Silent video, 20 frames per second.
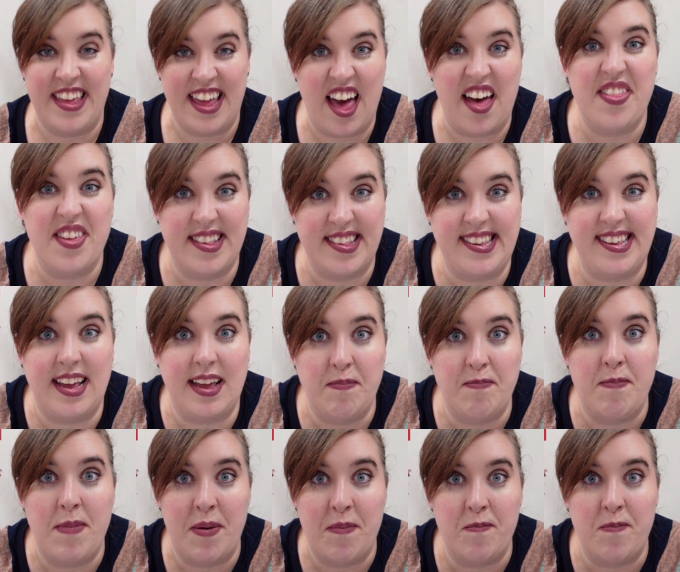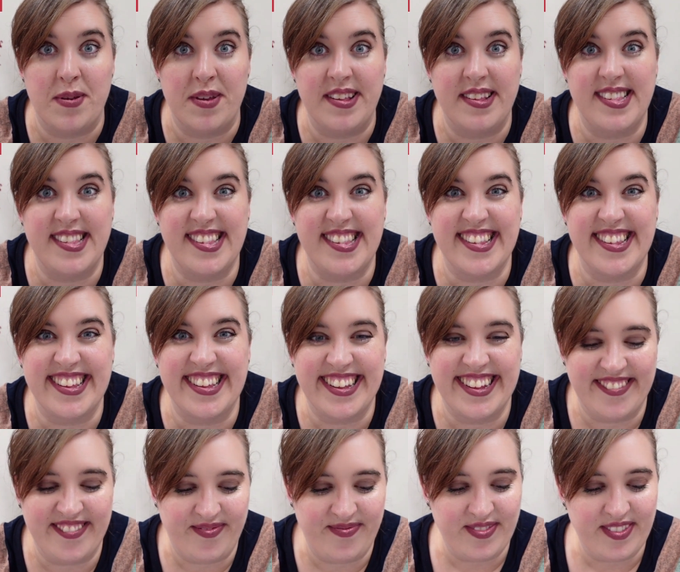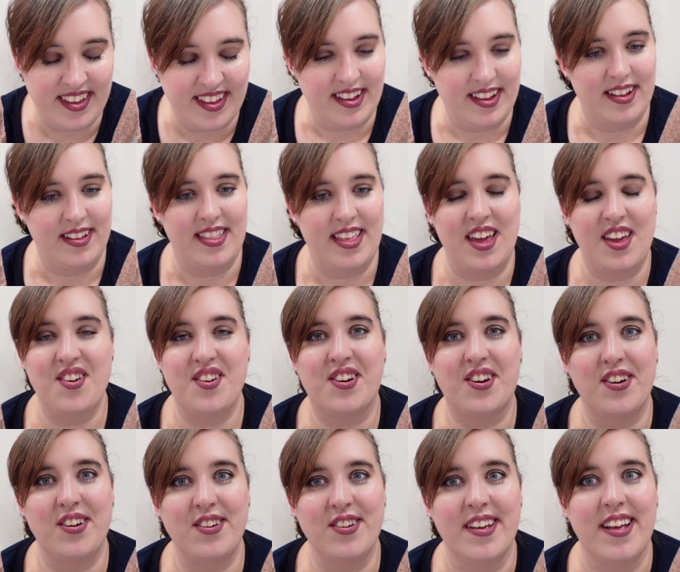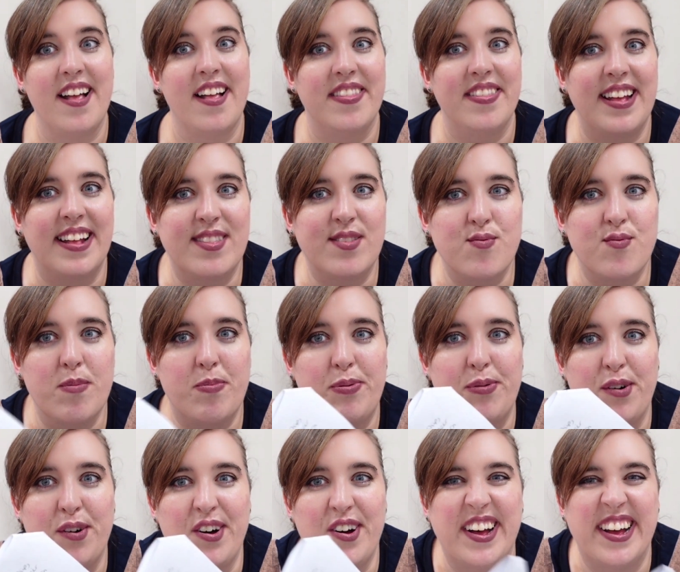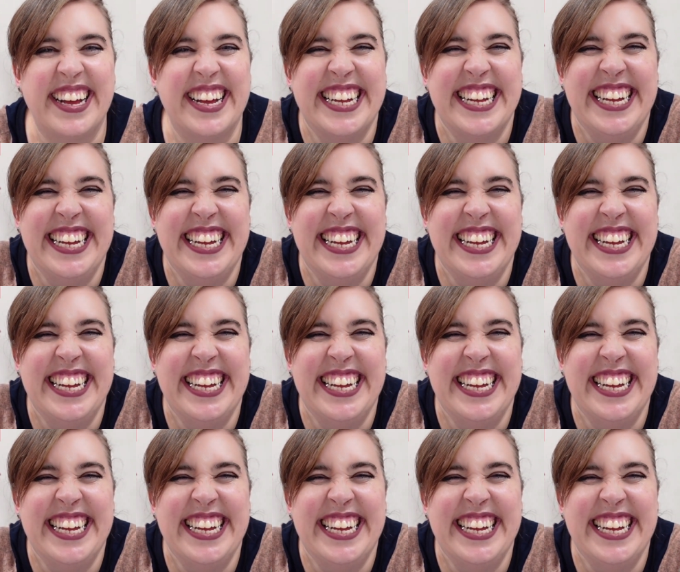the other team members. There you go. That's rapport.